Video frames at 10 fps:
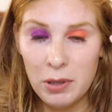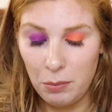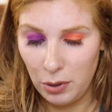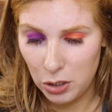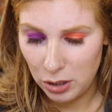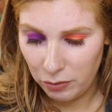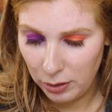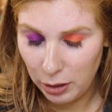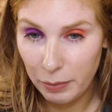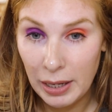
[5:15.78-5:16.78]
the brush off a
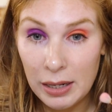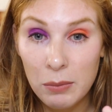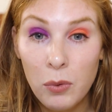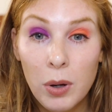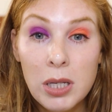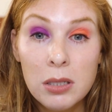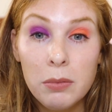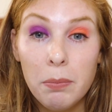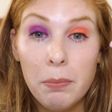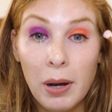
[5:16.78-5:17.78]
little bit, and I'm going to
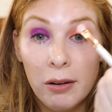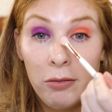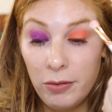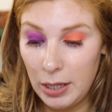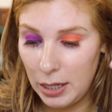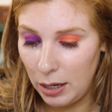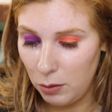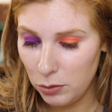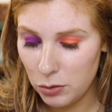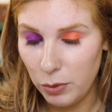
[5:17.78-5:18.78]
buff it
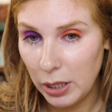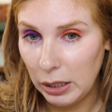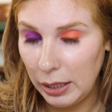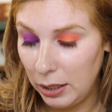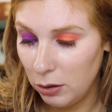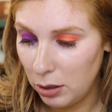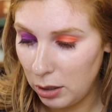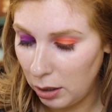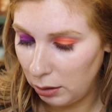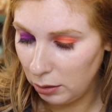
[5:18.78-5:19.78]
out with a lighter
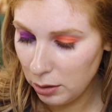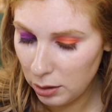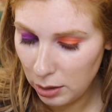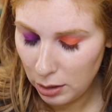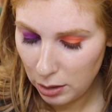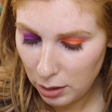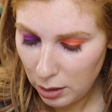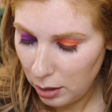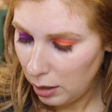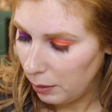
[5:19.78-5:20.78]
color.
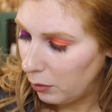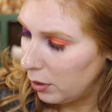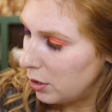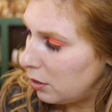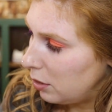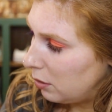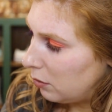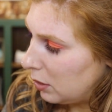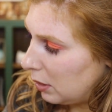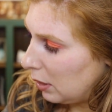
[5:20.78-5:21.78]
I'm going to
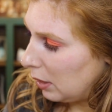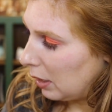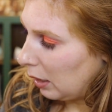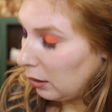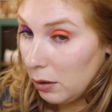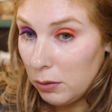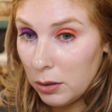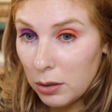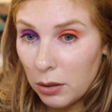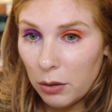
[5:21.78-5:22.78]
use the yellow.
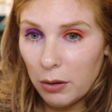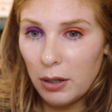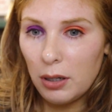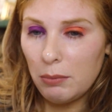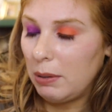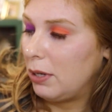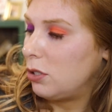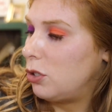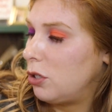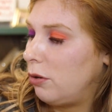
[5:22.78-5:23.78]
Oh, maybe I
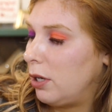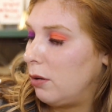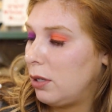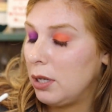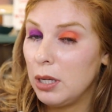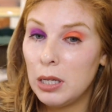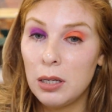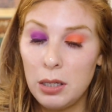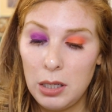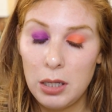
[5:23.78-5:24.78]
should show you.
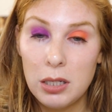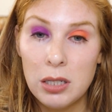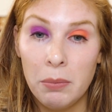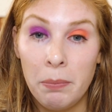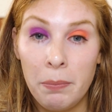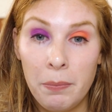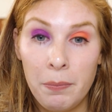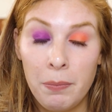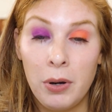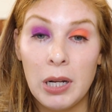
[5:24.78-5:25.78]
To
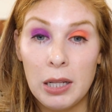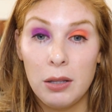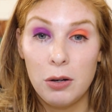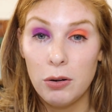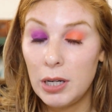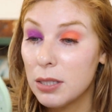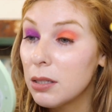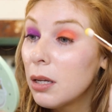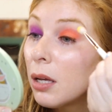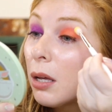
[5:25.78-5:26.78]
put in the
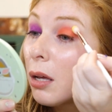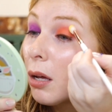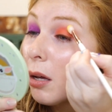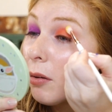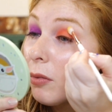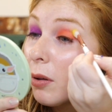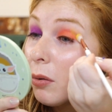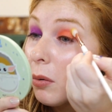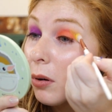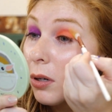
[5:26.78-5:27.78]
crease of the
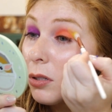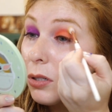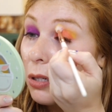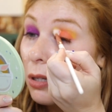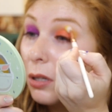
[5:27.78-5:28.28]
orange.